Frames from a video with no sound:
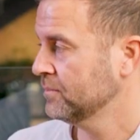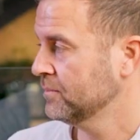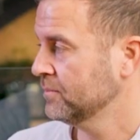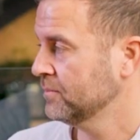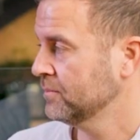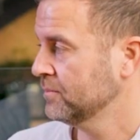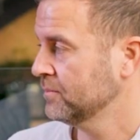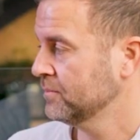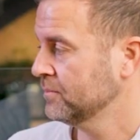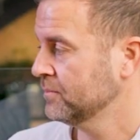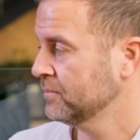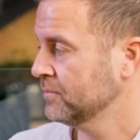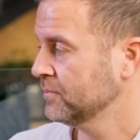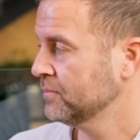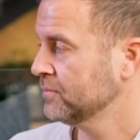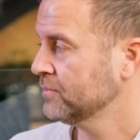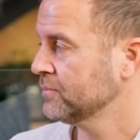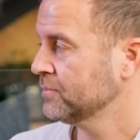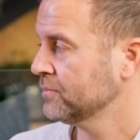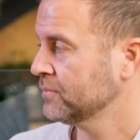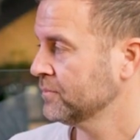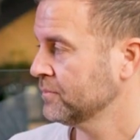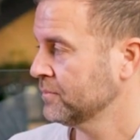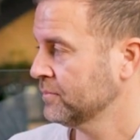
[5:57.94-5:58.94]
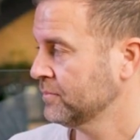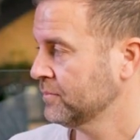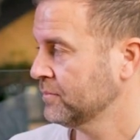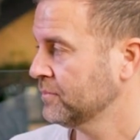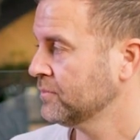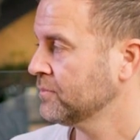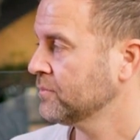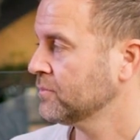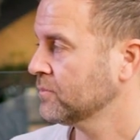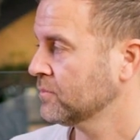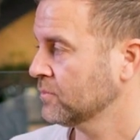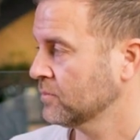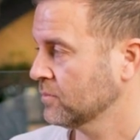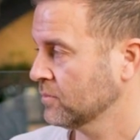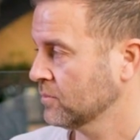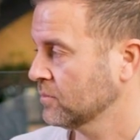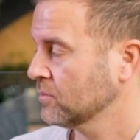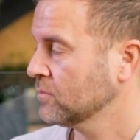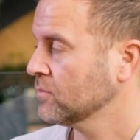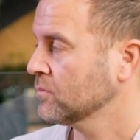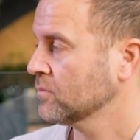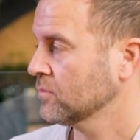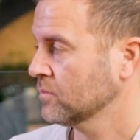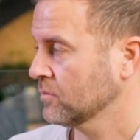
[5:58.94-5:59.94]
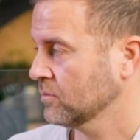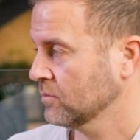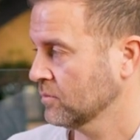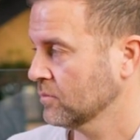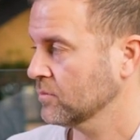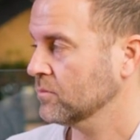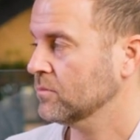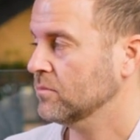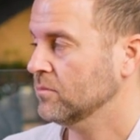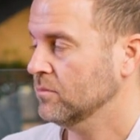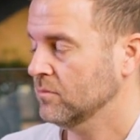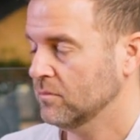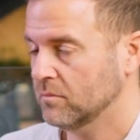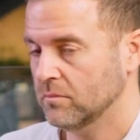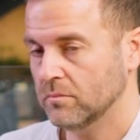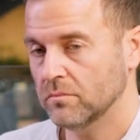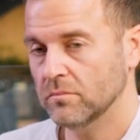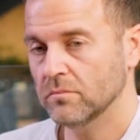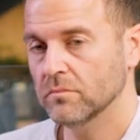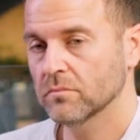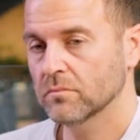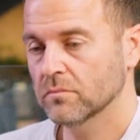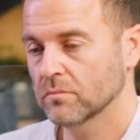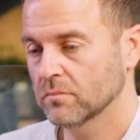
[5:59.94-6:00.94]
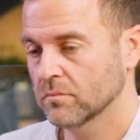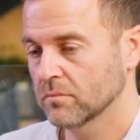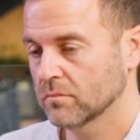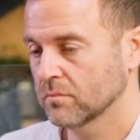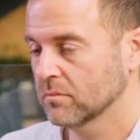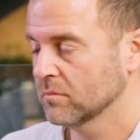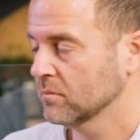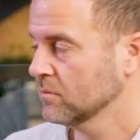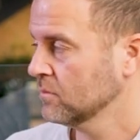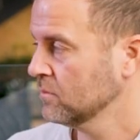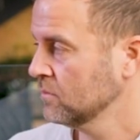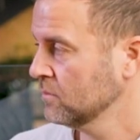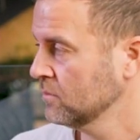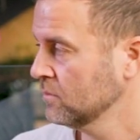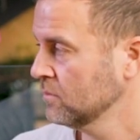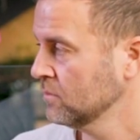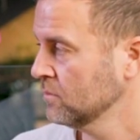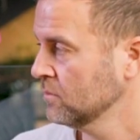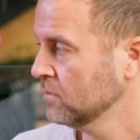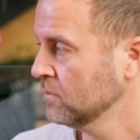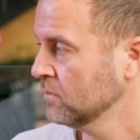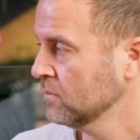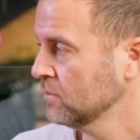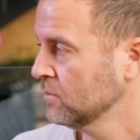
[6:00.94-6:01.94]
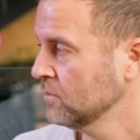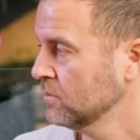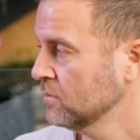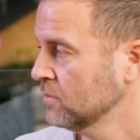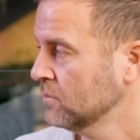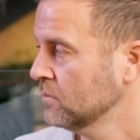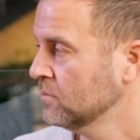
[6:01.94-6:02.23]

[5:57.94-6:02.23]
(silent)